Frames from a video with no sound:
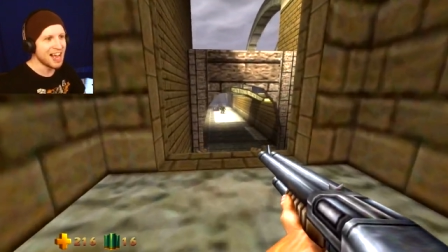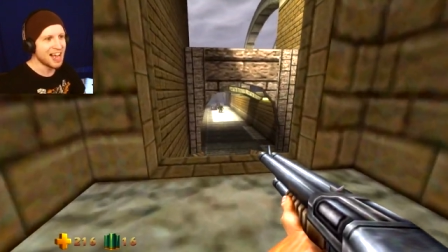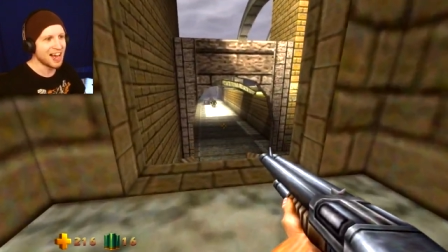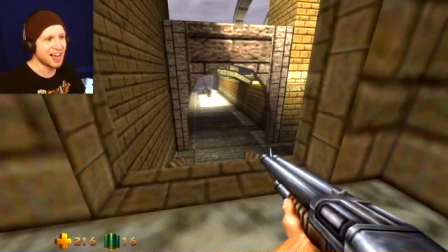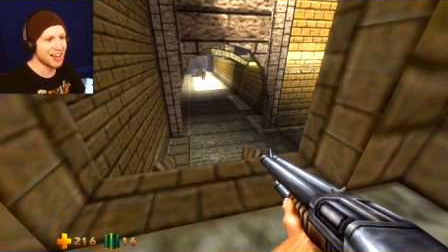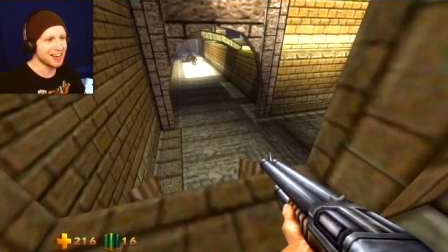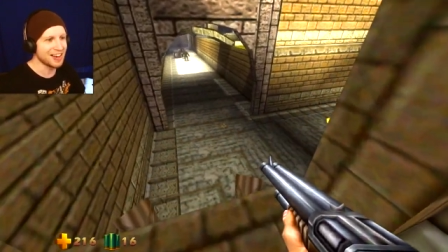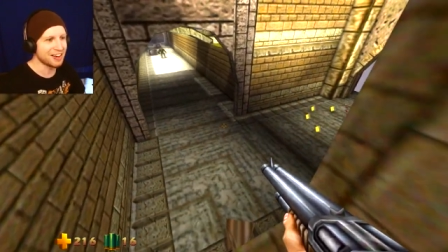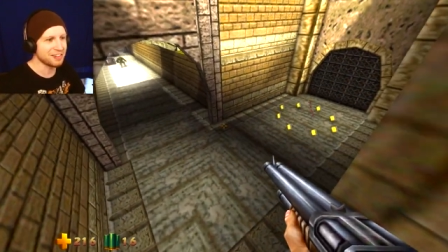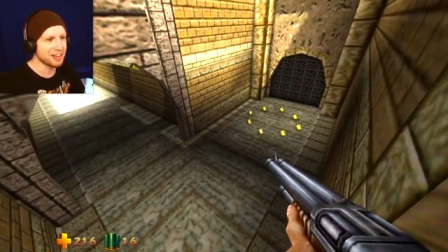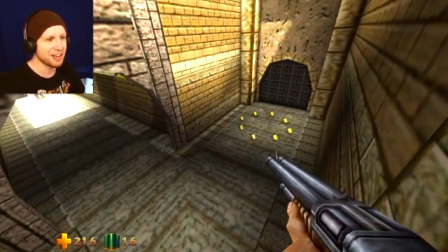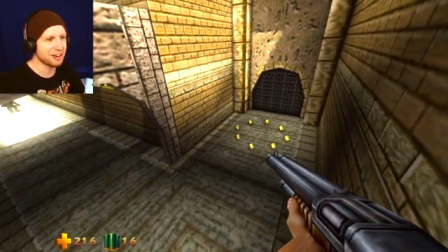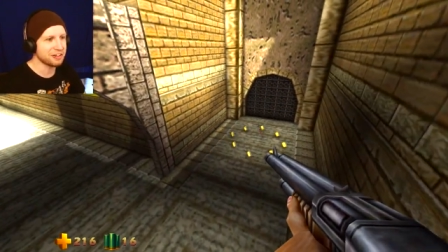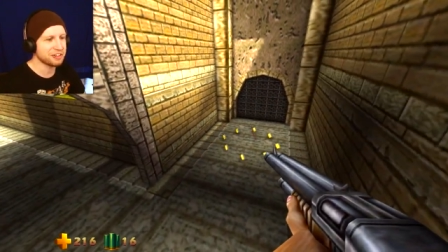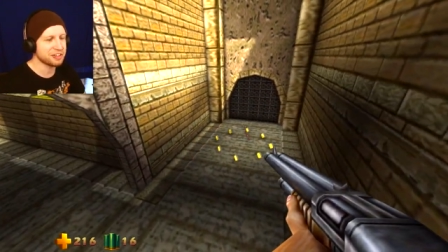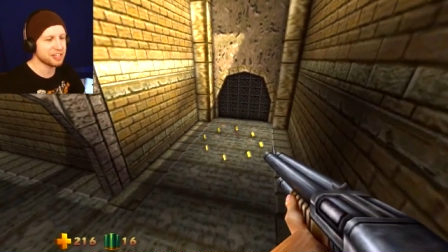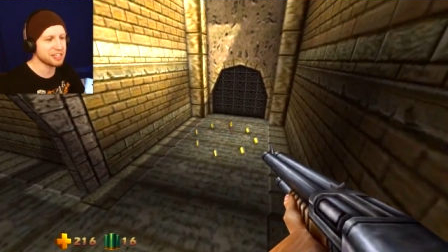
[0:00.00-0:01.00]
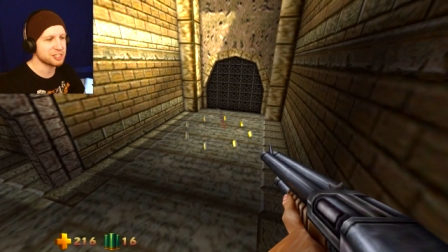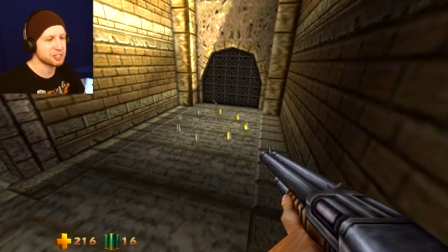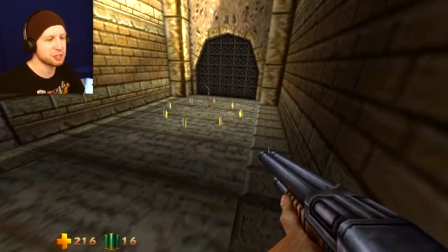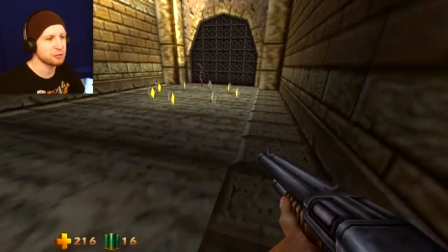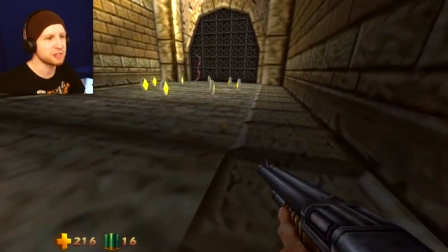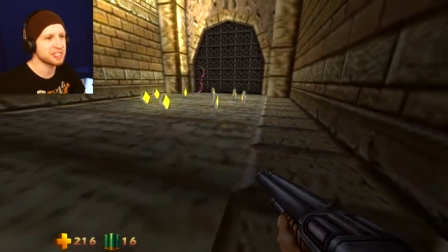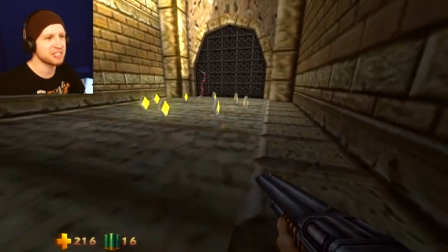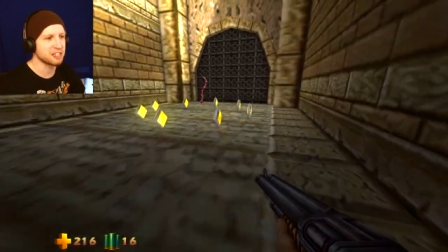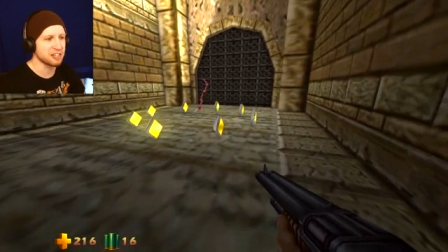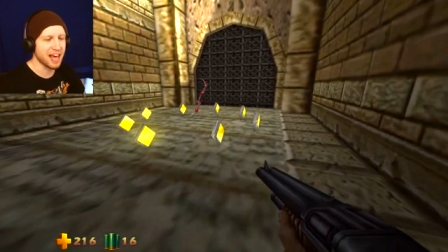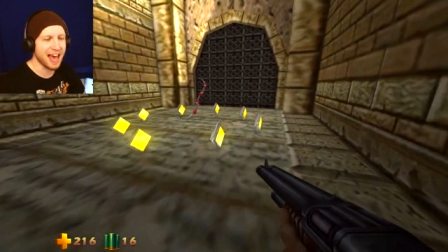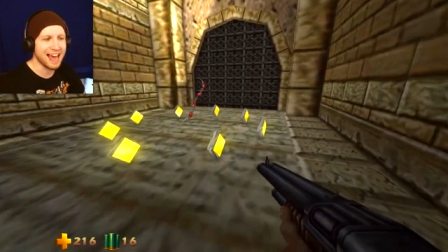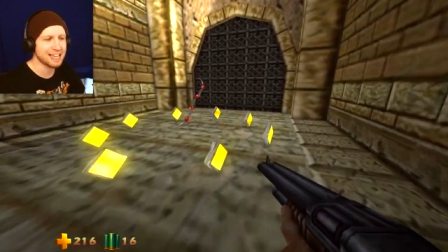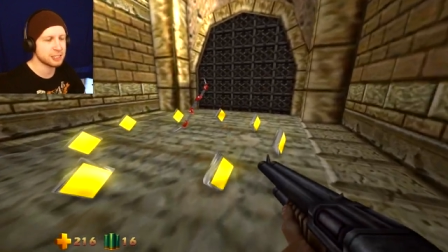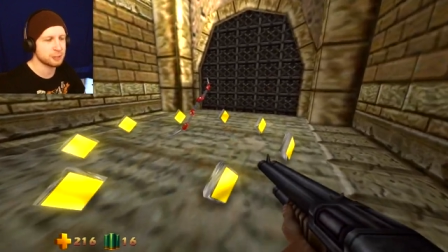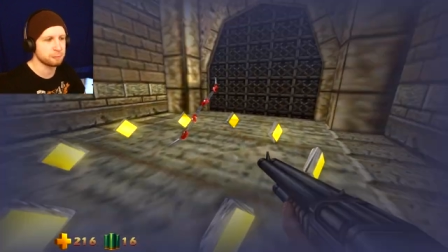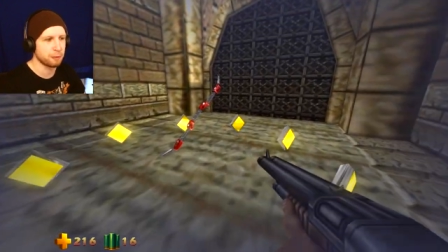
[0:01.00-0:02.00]
Uh, now, the other thing, too, is the
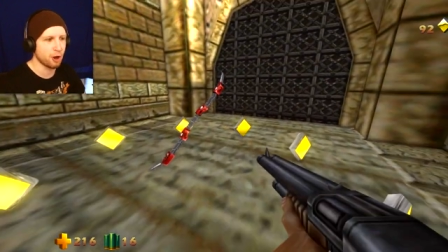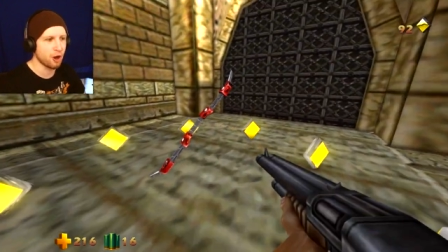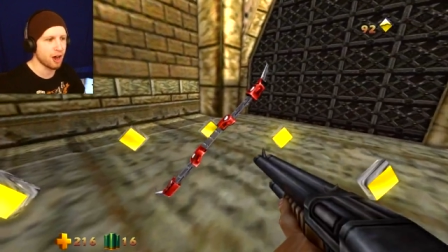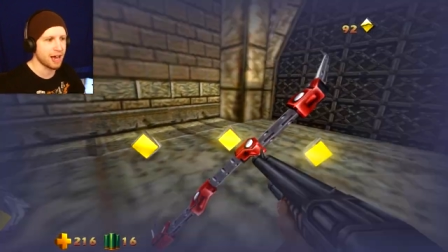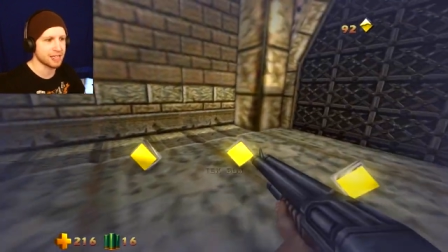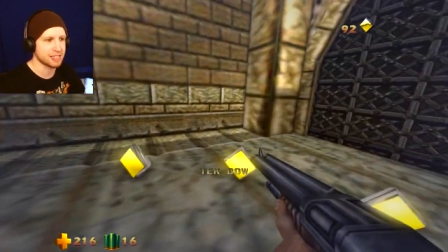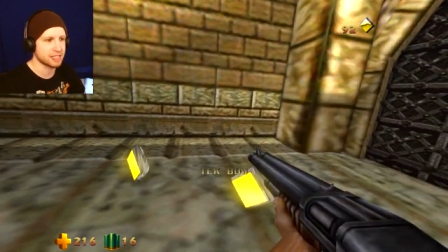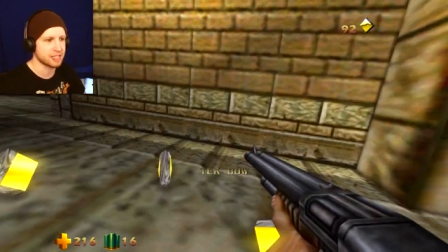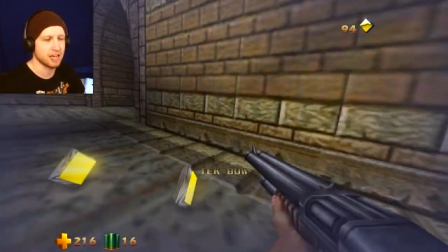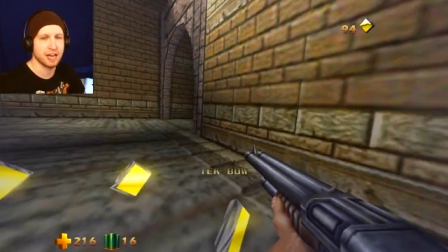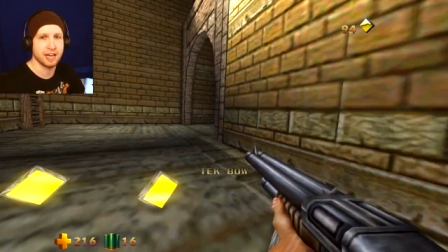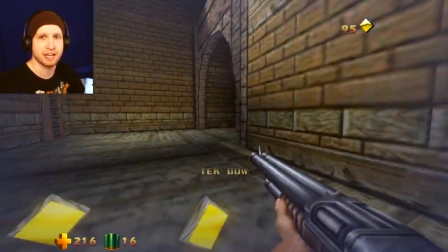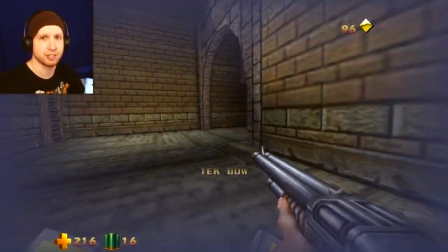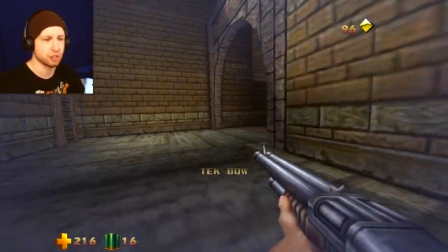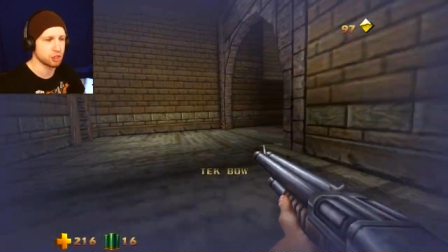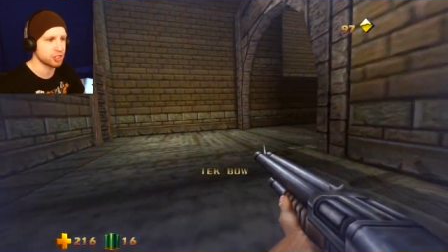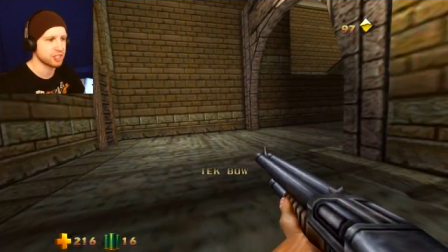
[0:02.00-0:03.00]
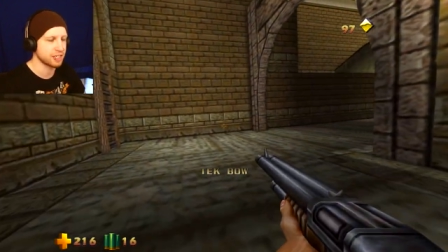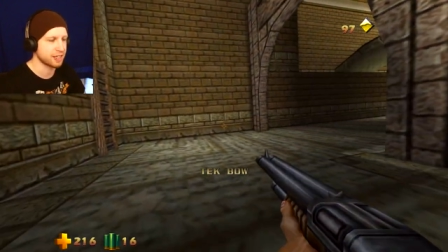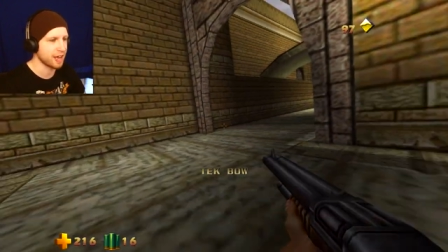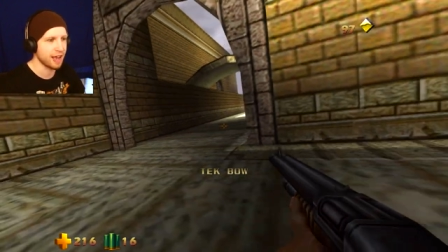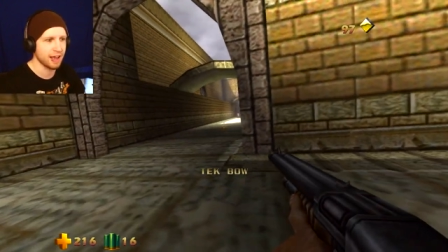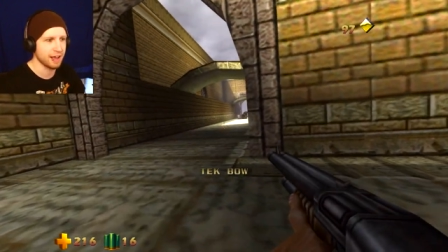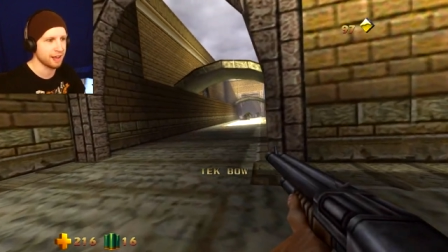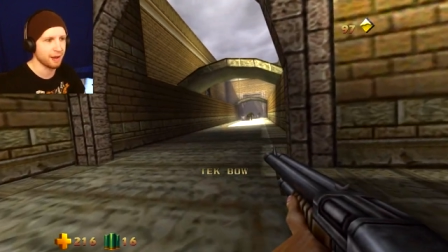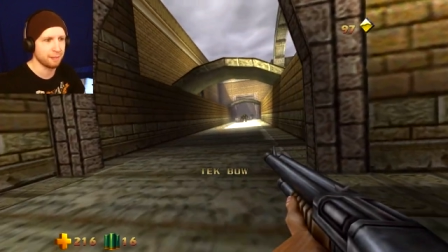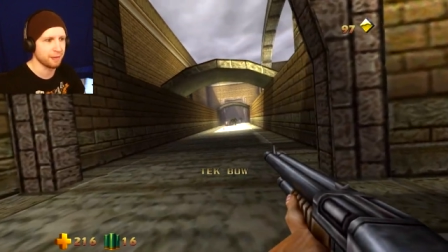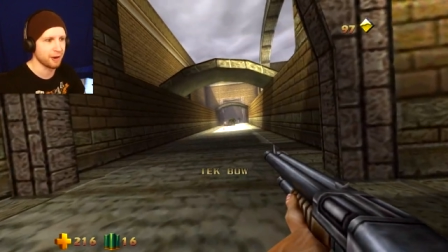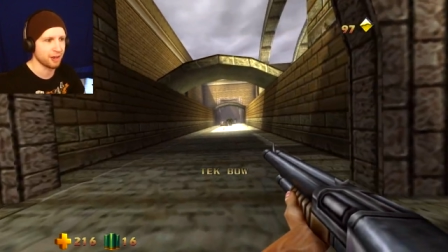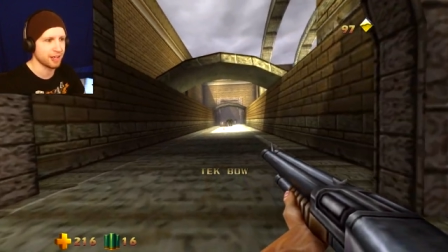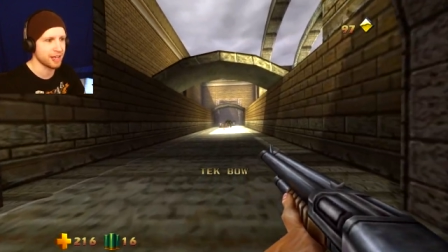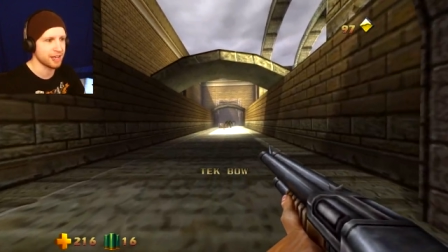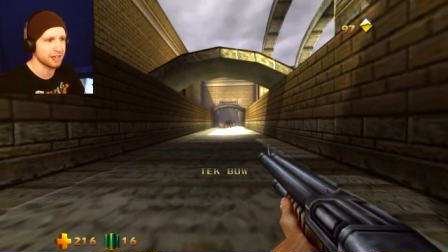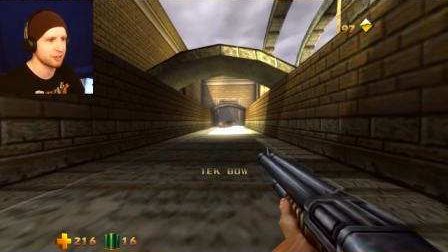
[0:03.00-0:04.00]
last boss, uh, just to kind of... I'm
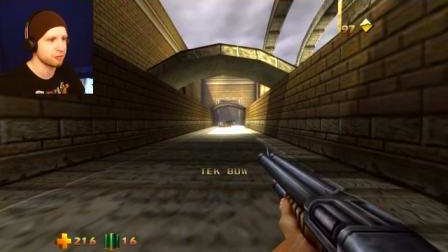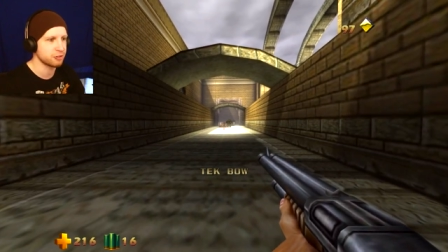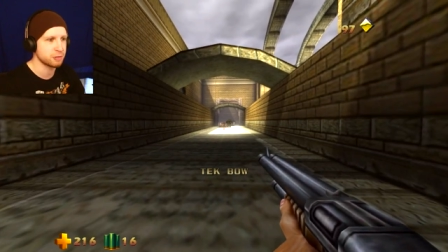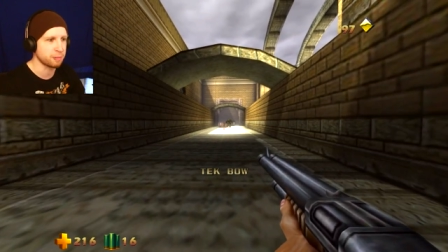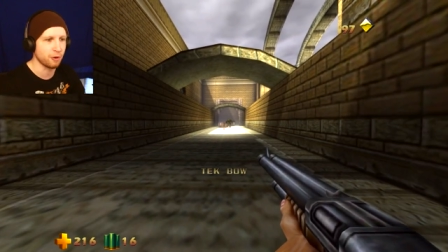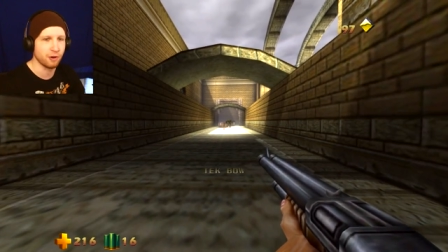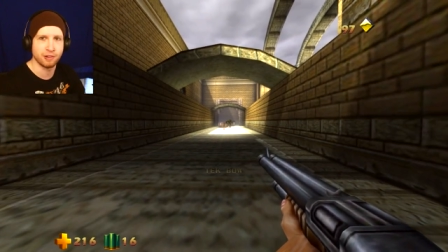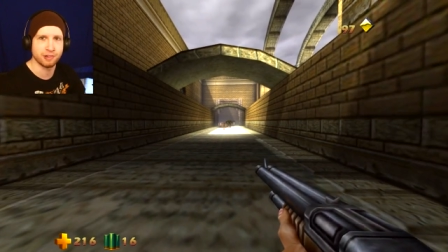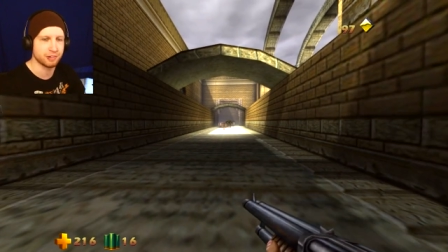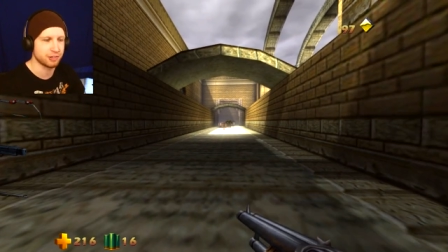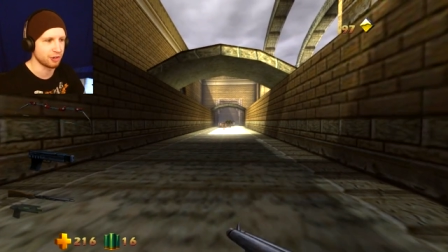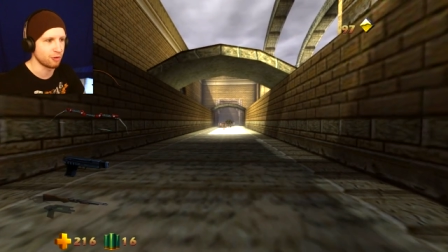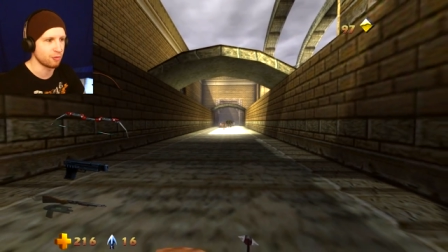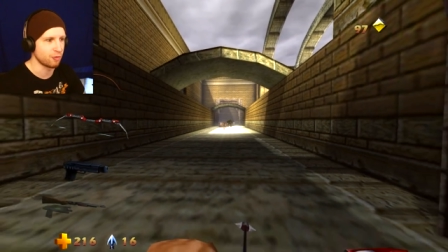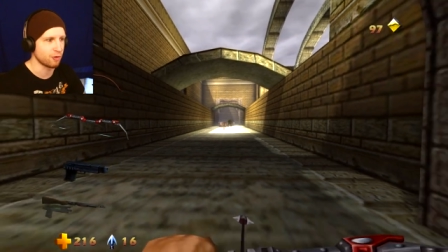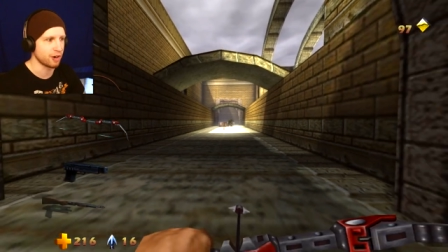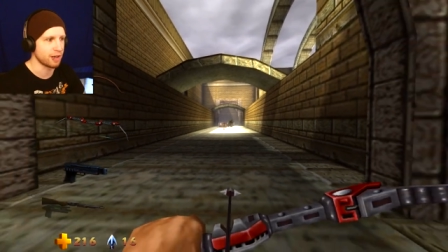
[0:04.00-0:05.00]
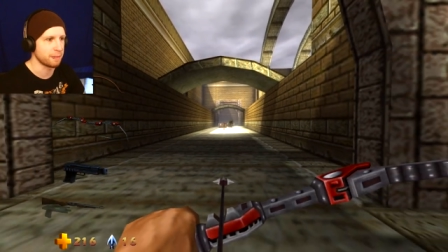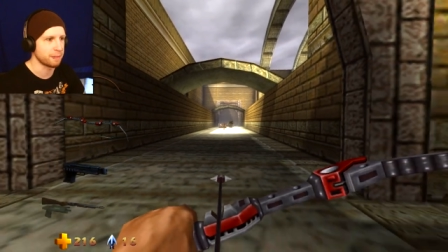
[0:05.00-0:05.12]
not going to do spoilers. Don't worry